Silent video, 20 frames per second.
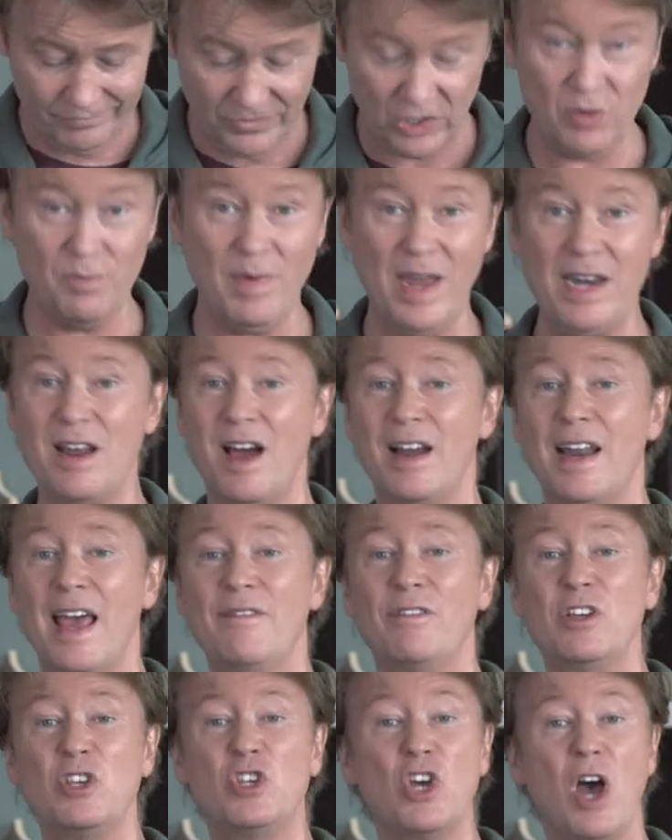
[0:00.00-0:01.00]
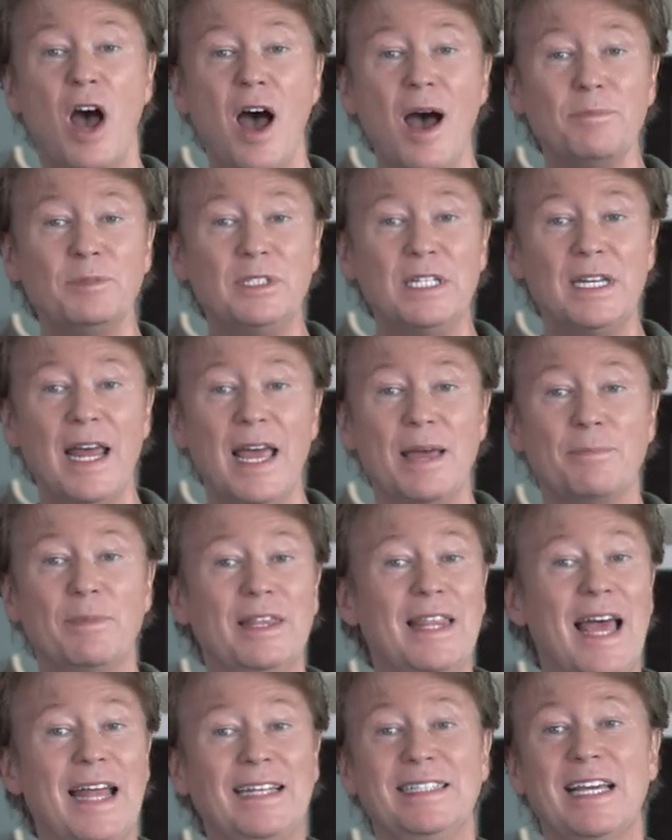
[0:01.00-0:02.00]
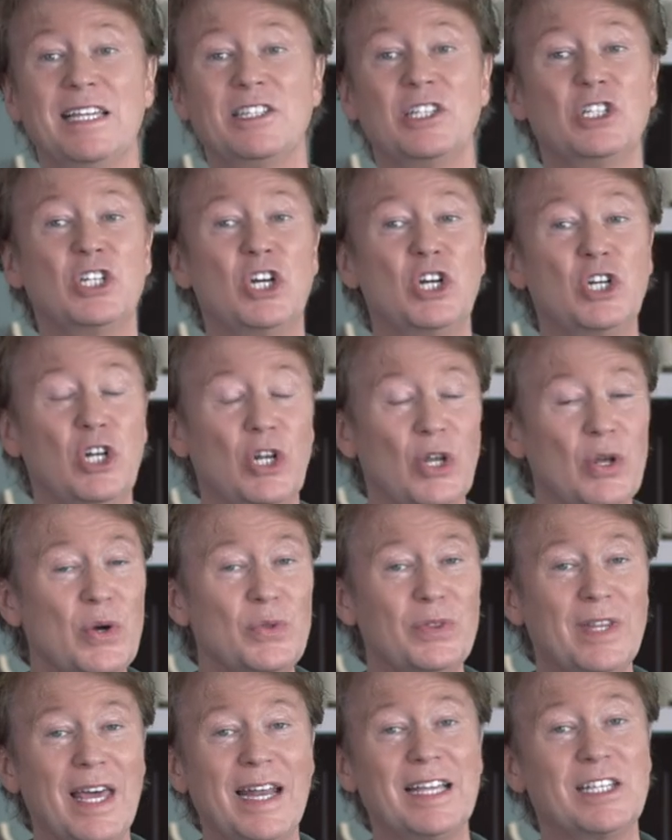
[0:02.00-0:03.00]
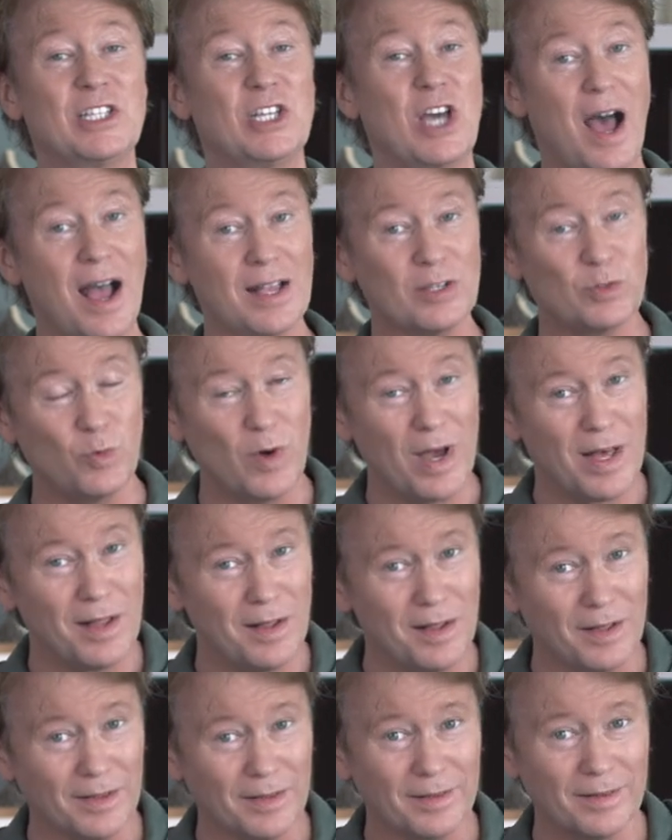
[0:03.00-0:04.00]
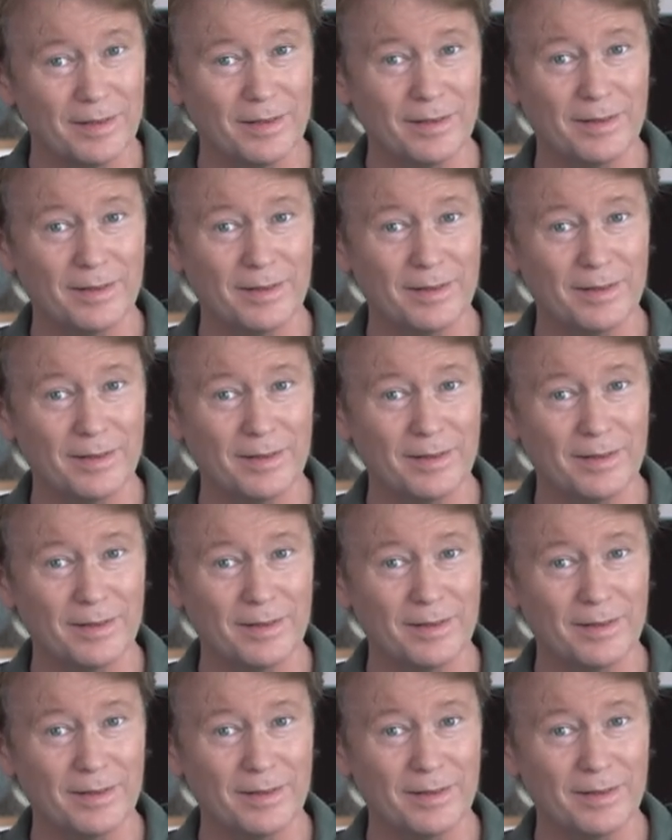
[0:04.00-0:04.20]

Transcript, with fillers: You may not have a job today, but that doesn't conclude that it's God's will.